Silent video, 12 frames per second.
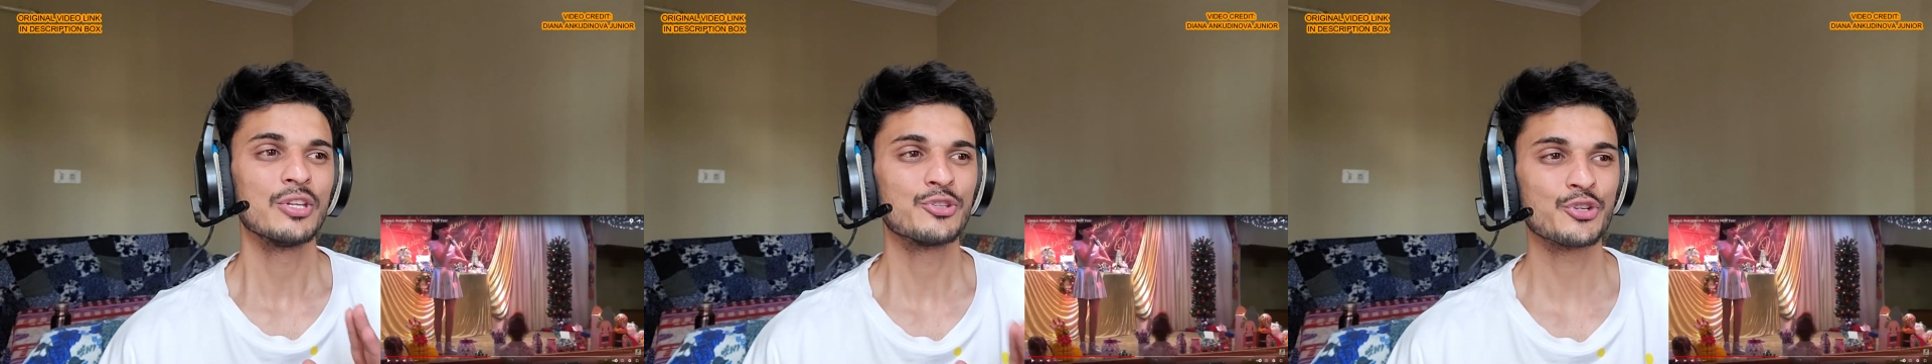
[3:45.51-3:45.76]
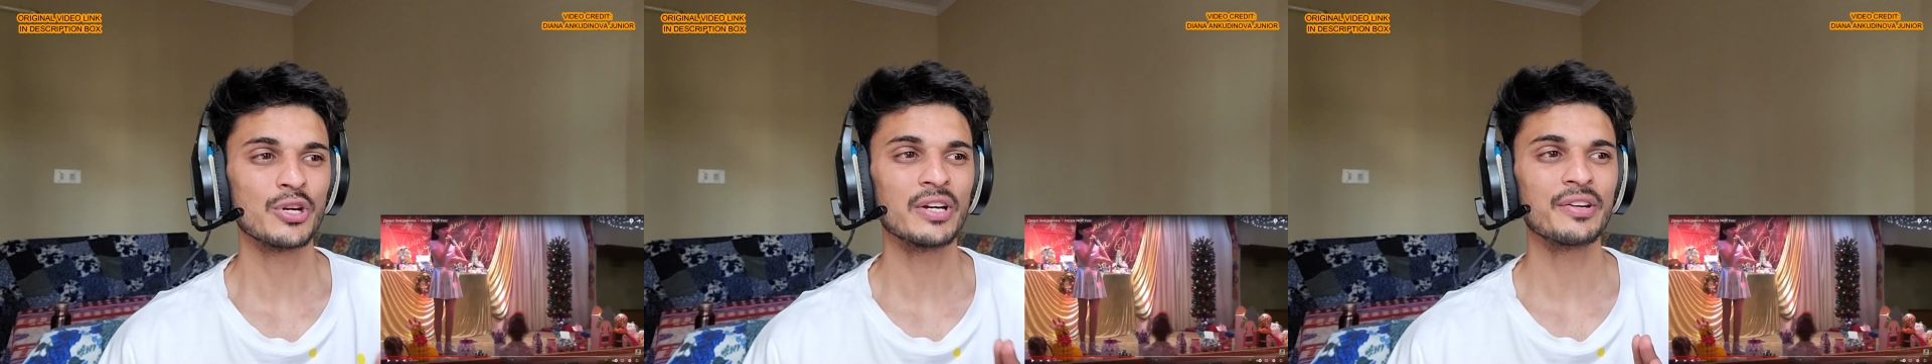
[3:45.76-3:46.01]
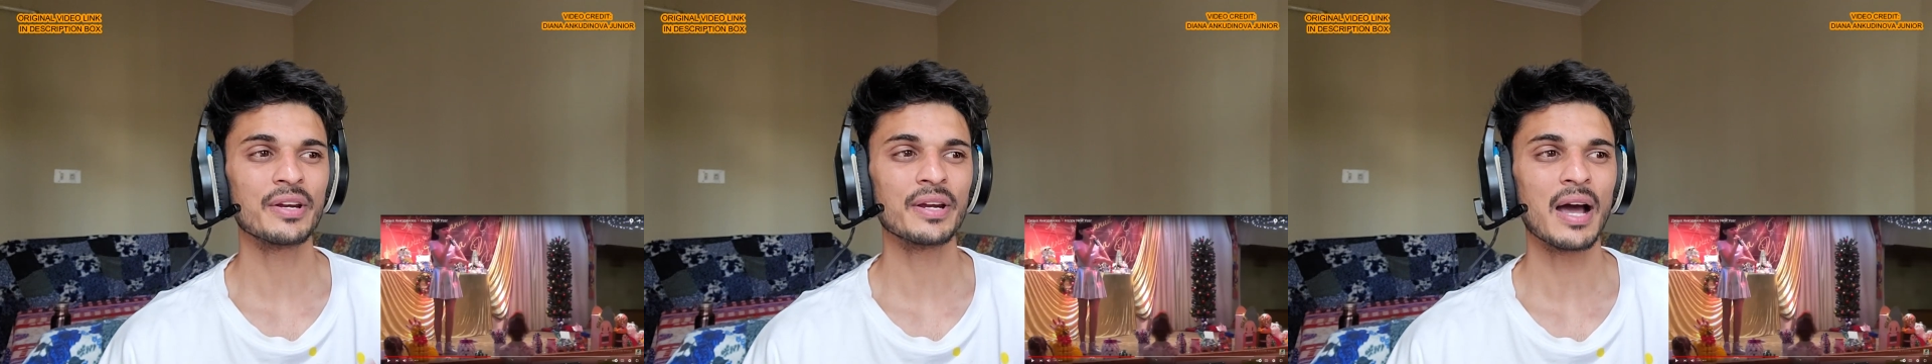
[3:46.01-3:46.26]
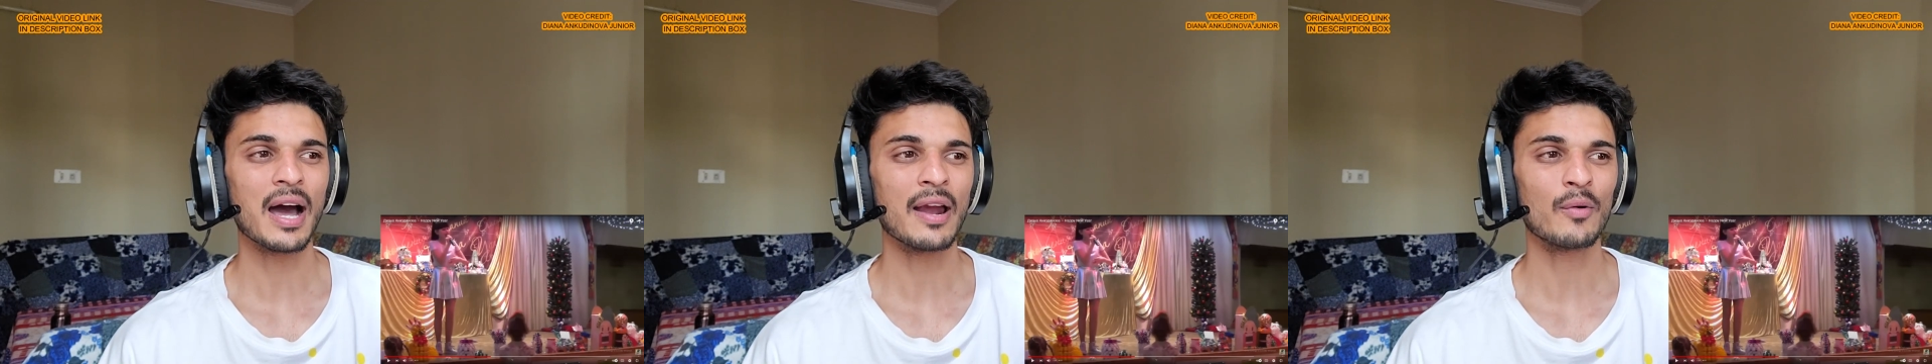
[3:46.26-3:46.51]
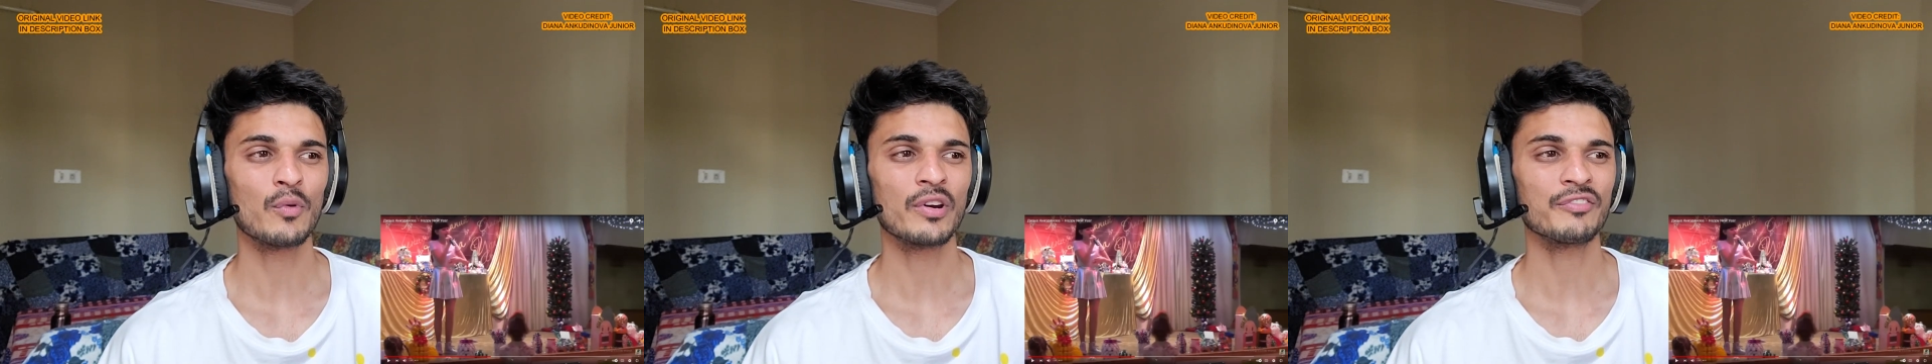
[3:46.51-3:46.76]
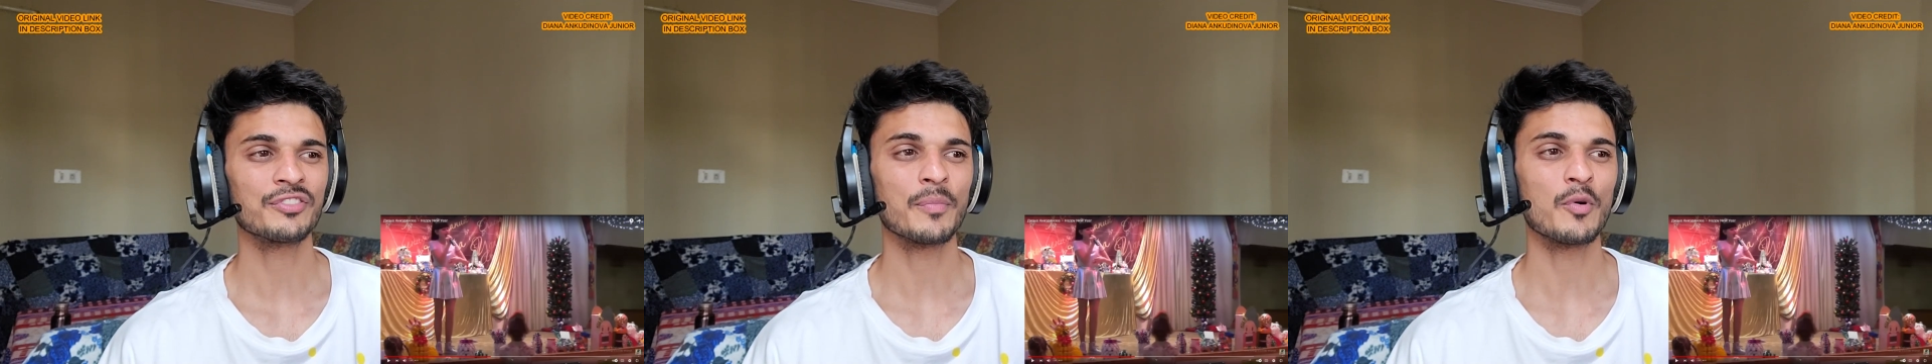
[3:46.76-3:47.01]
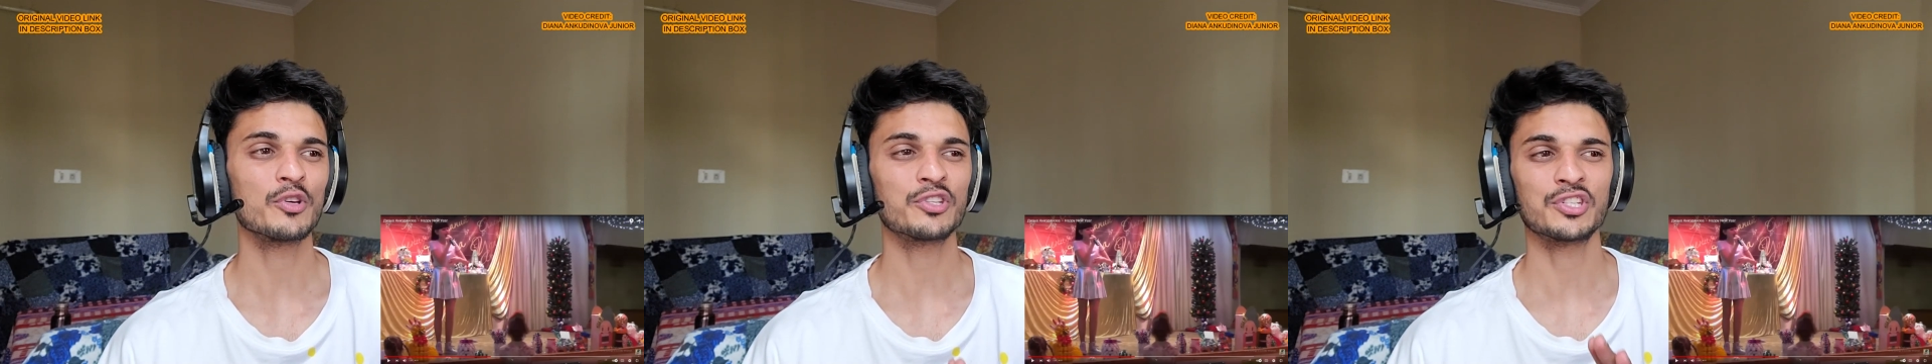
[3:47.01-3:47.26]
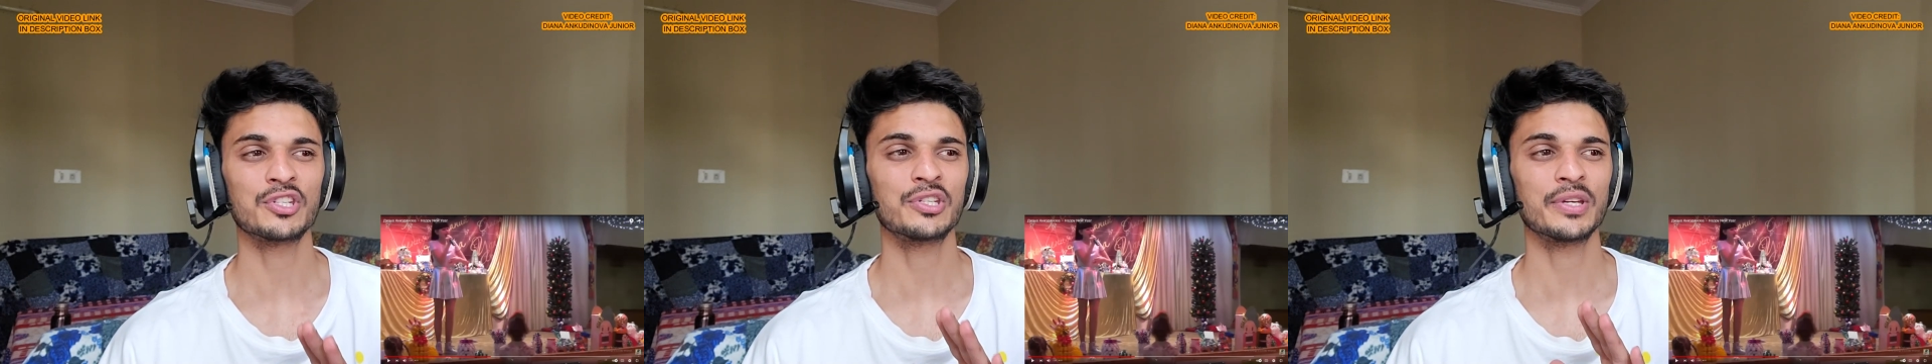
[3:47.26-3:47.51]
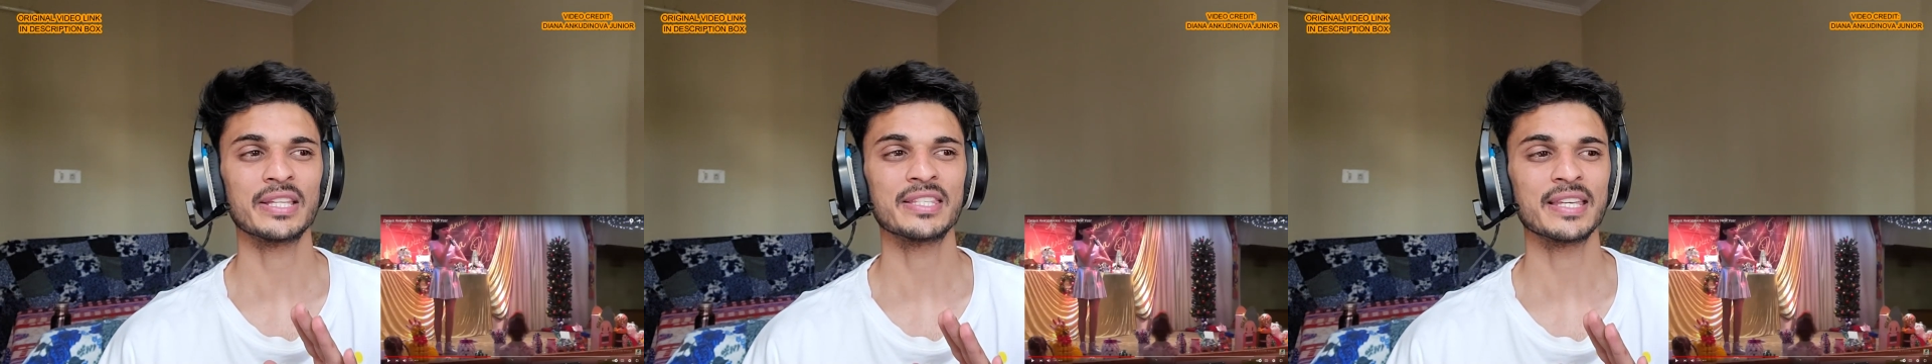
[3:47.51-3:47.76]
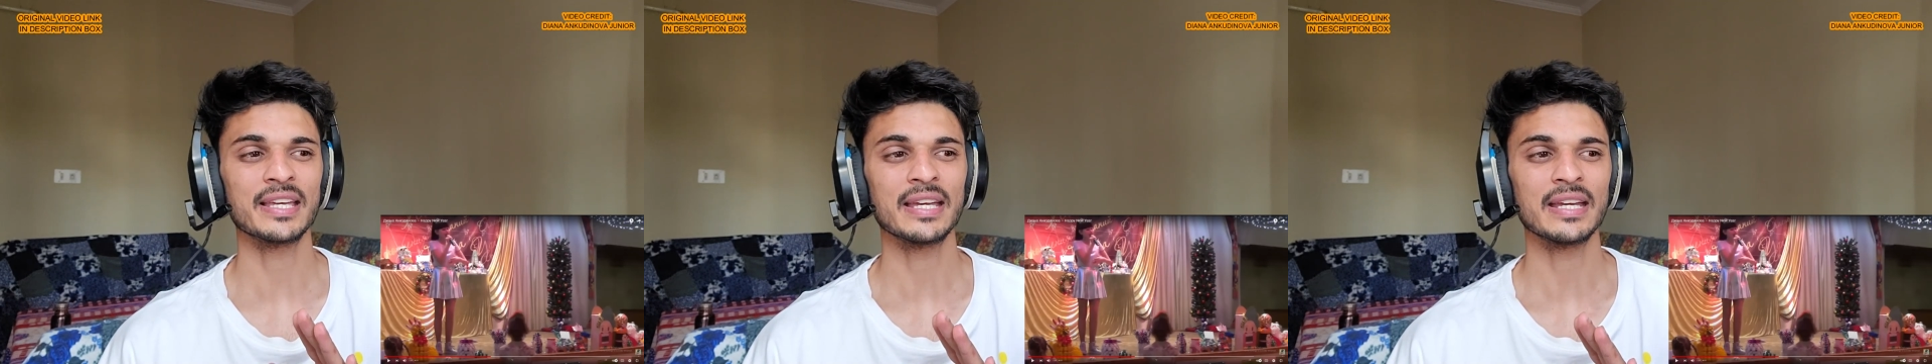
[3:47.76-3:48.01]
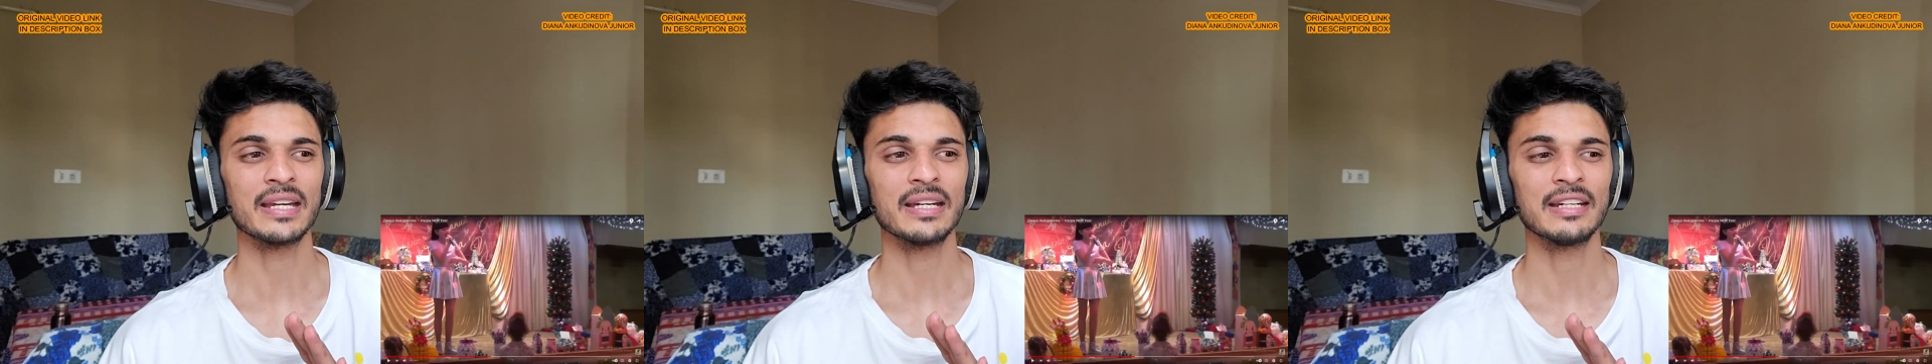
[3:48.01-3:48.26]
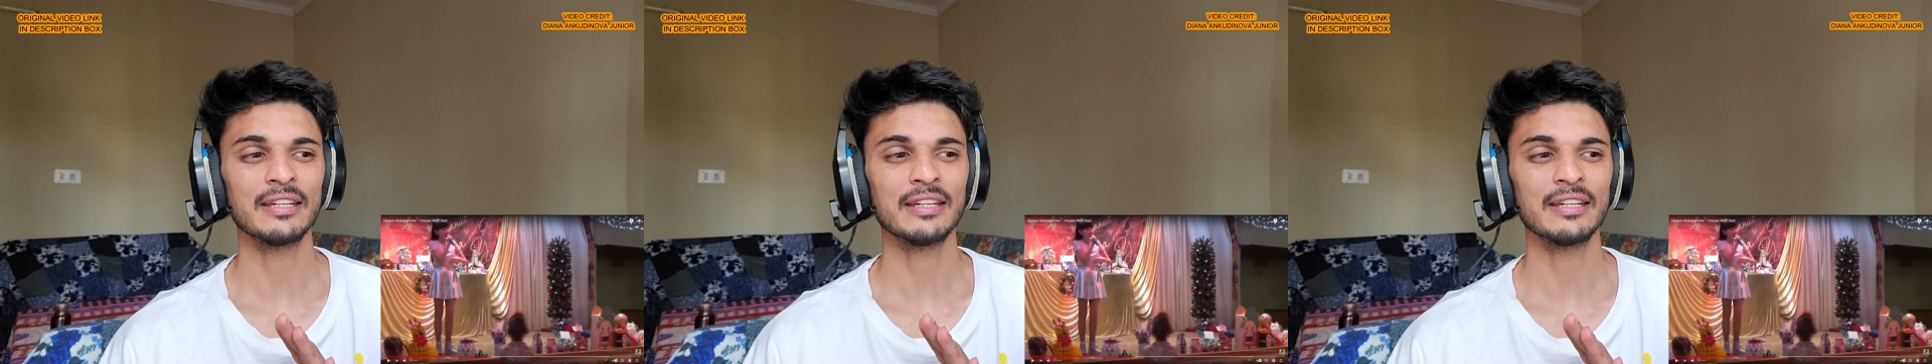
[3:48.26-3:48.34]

children are one of the most, you can say,